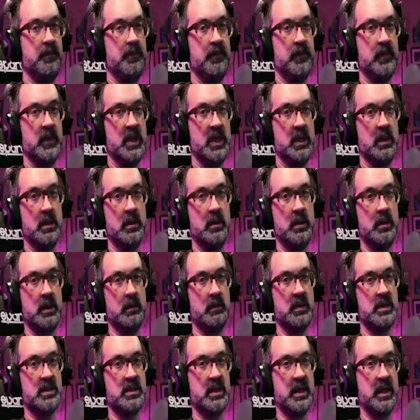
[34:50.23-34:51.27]
you know, and it
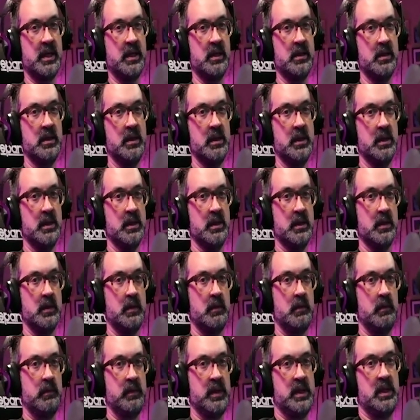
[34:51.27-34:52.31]
was like
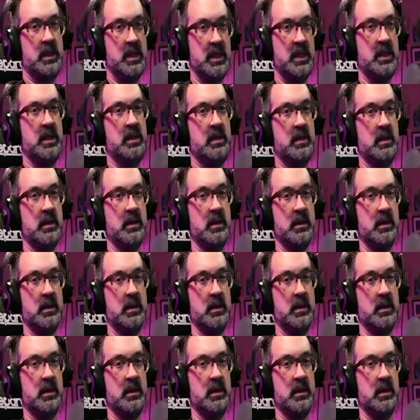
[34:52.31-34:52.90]
really,